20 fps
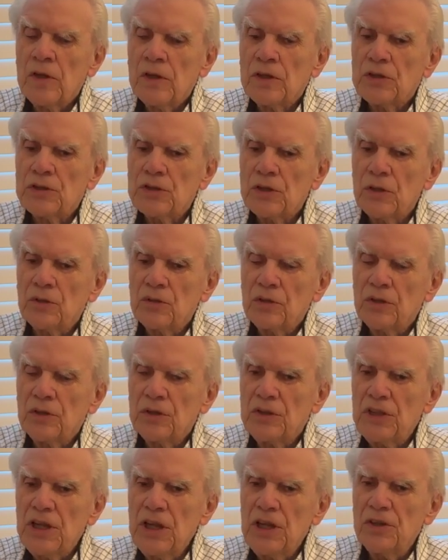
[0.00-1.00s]
So
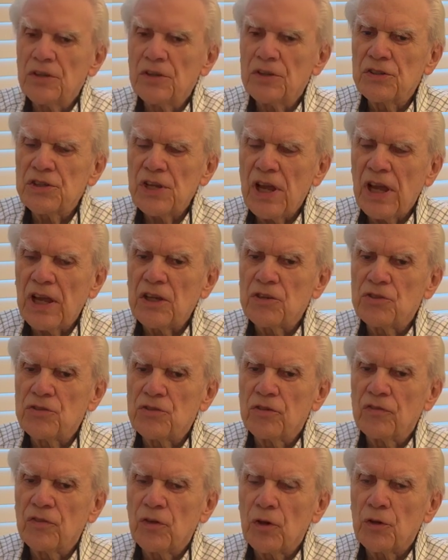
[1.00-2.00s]
Deener's
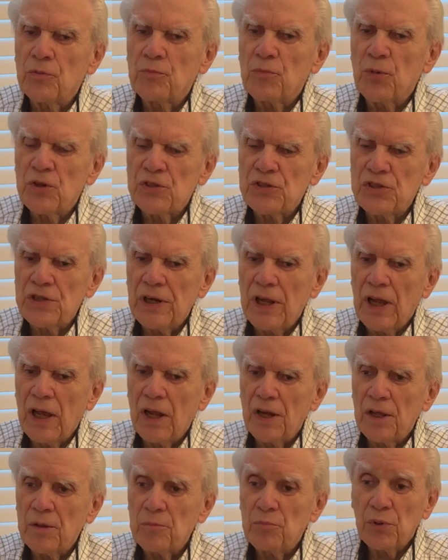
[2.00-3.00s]
extrovert
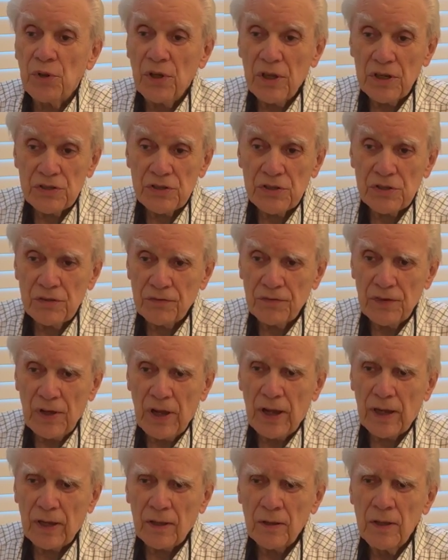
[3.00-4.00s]
personality, plus the
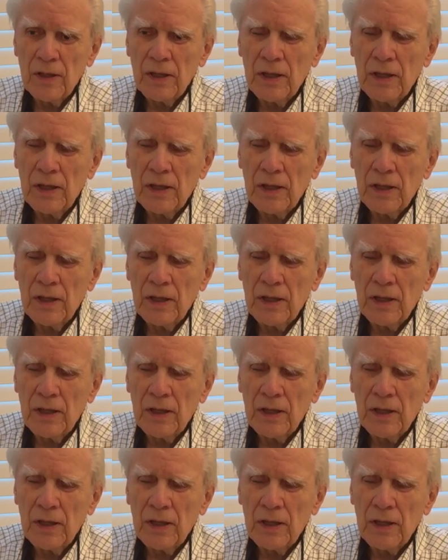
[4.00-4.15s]
fact